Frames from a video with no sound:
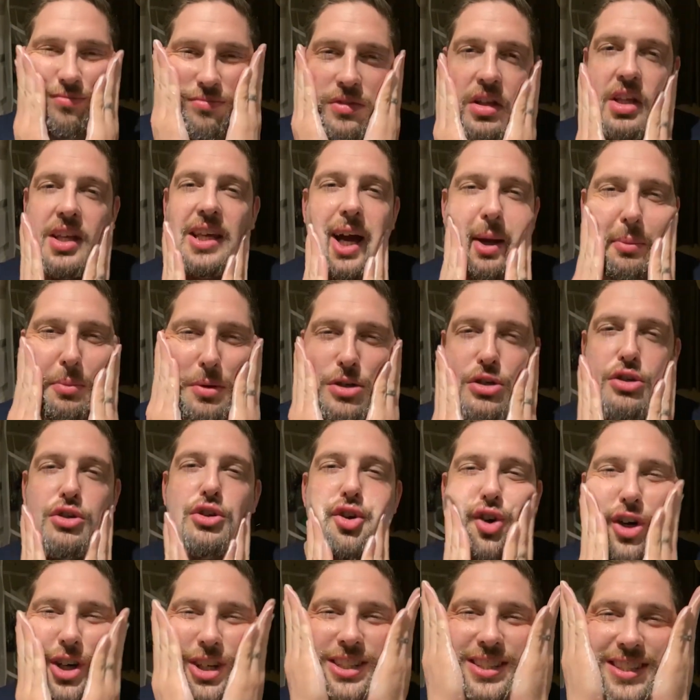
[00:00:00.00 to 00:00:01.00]
Captain's
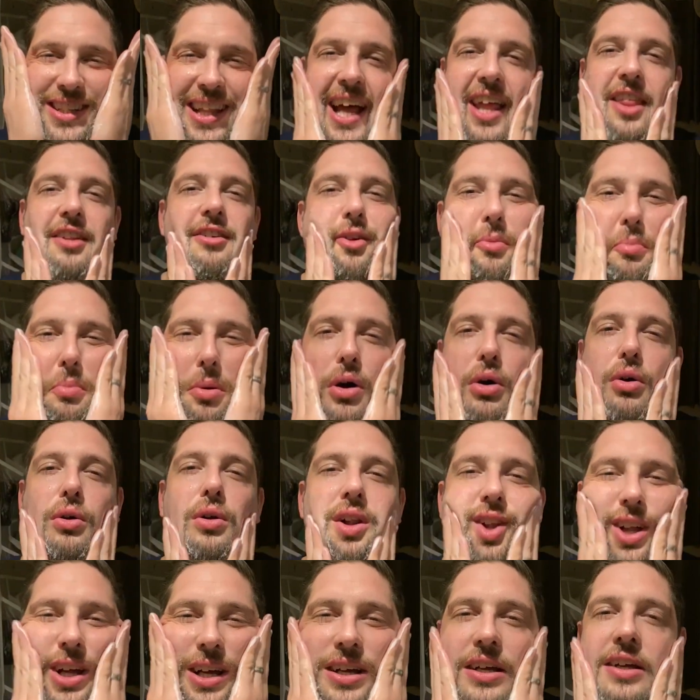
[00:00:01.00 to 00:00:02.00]
Choice lathering
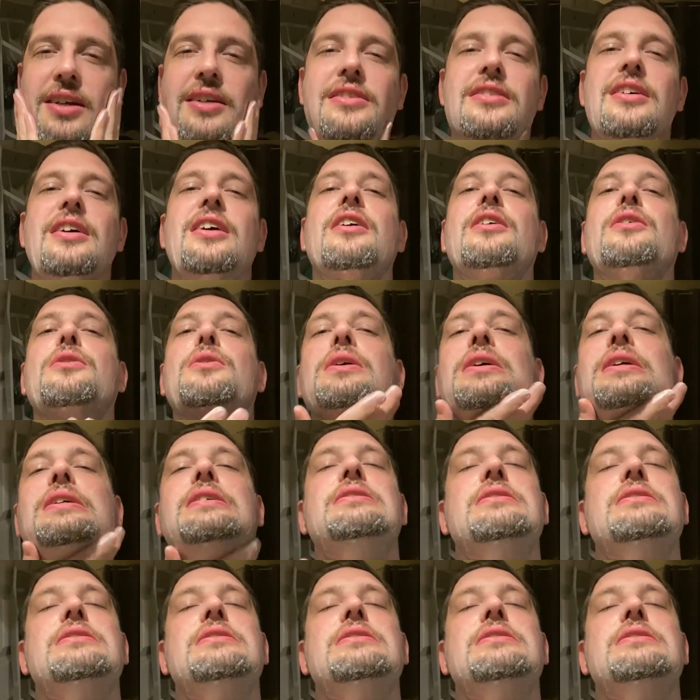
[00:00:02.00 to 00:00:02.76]
bowl. So